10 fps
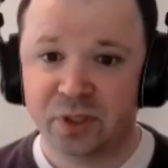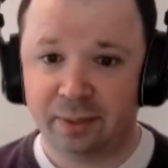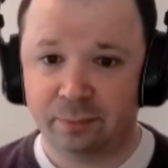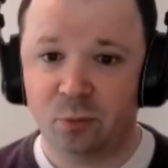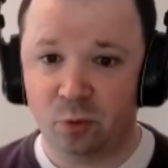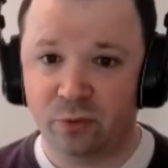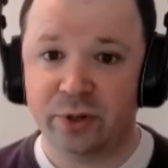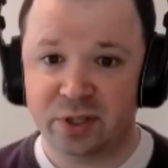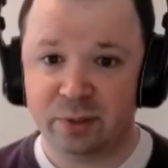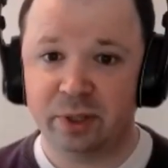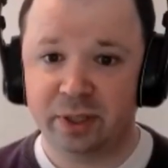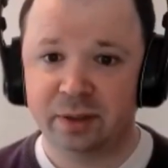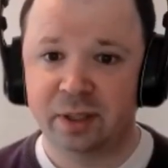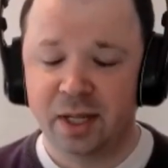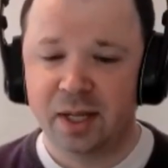same or very similar.
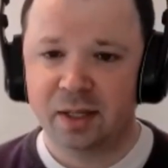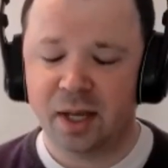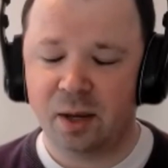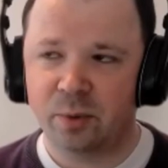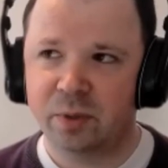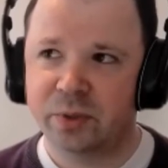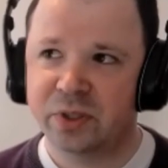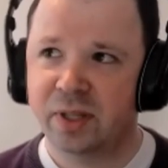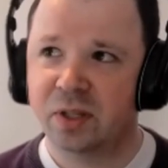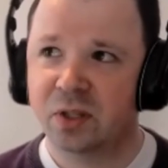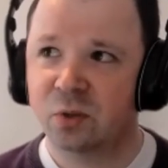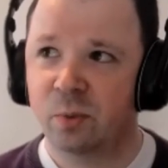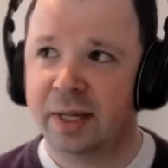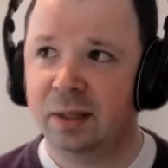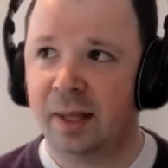Yeah, we, we see that the
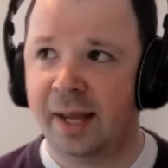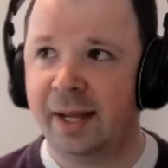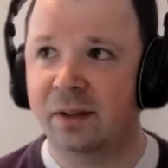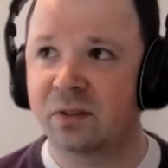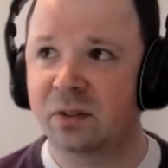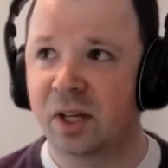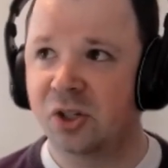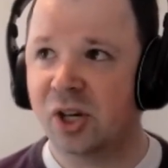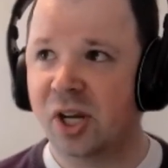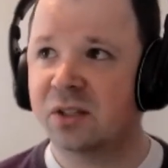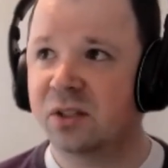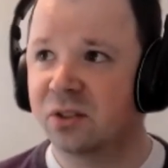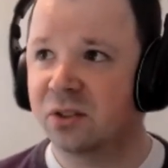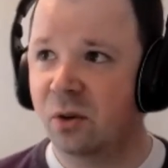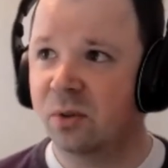sweat glands adjust to
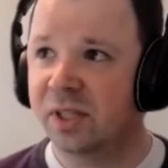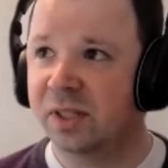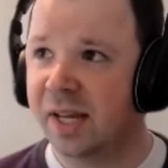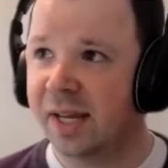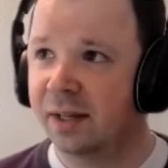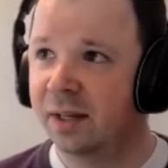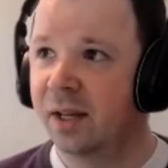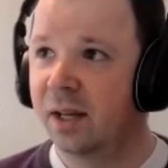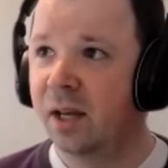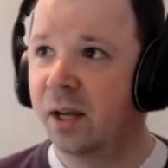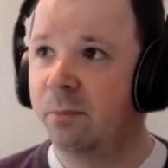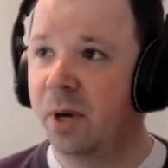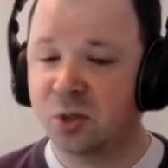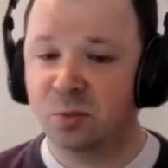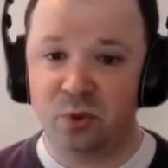salt intake
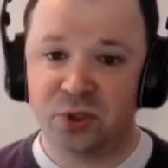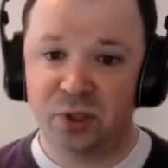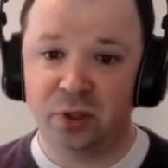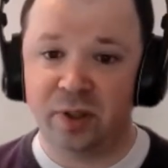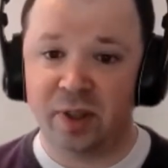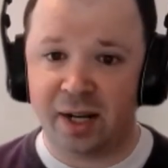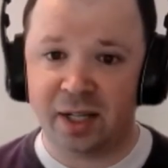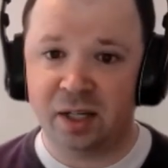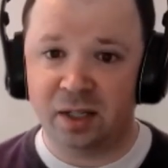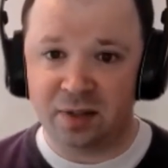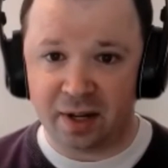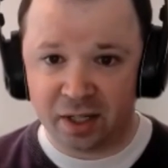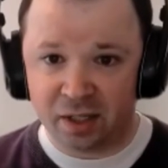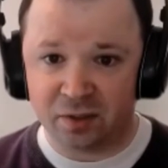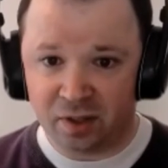much more slowly than our kidneys. Our
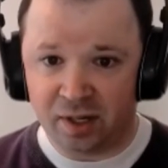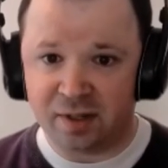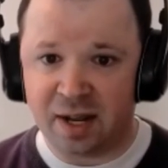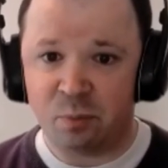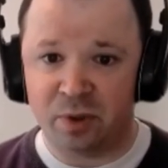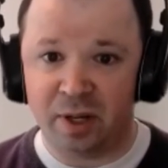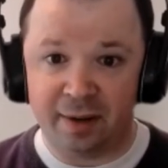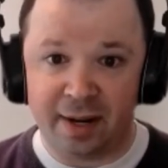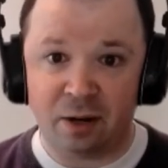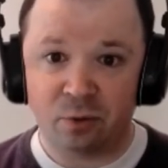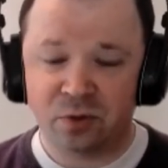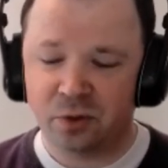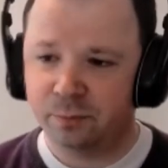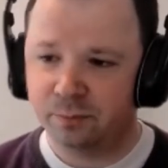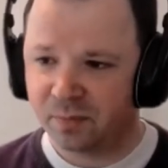kidneys can adapt within an hour or
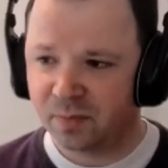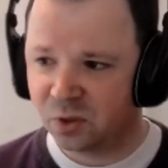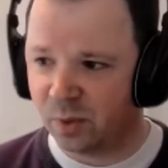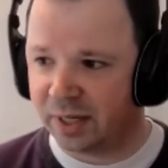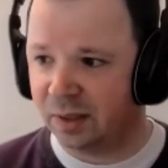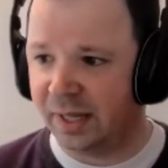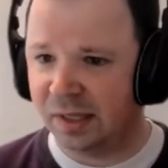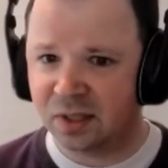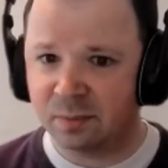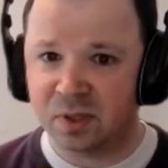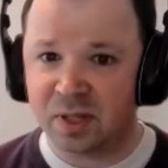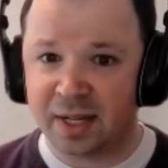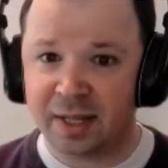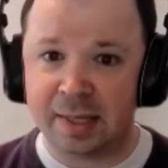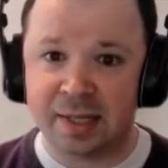two. Sweat glands seem to
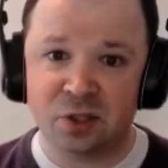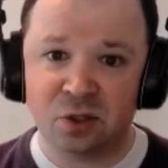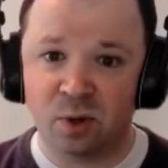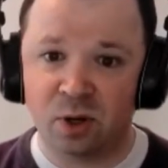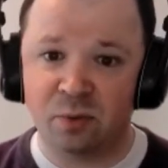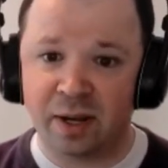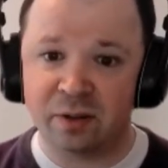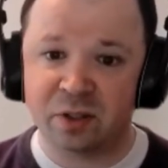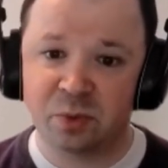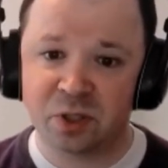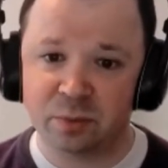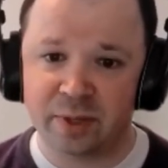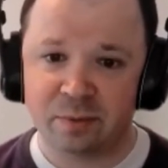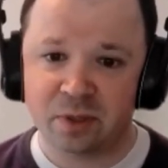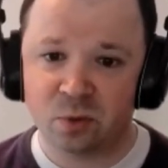take at least 12 hours, possibly
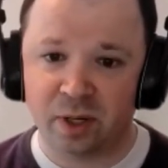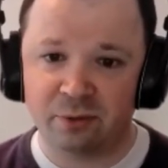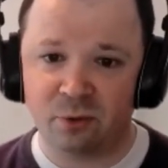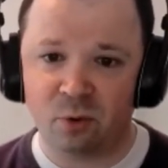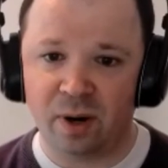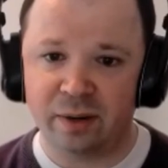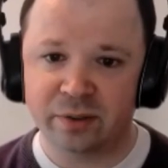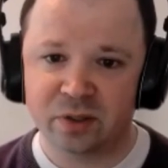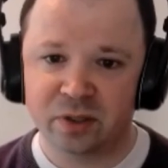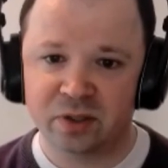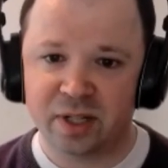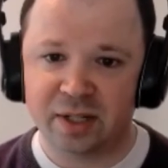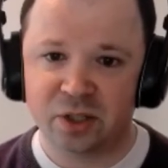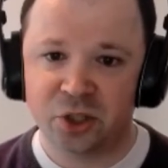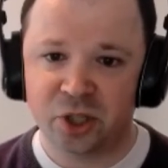up to 24 hours to
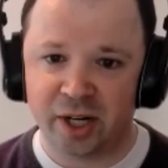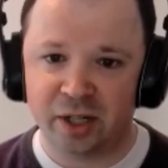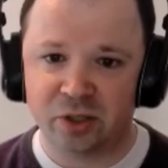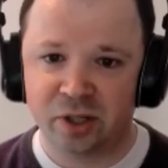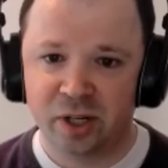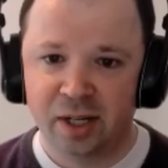start to change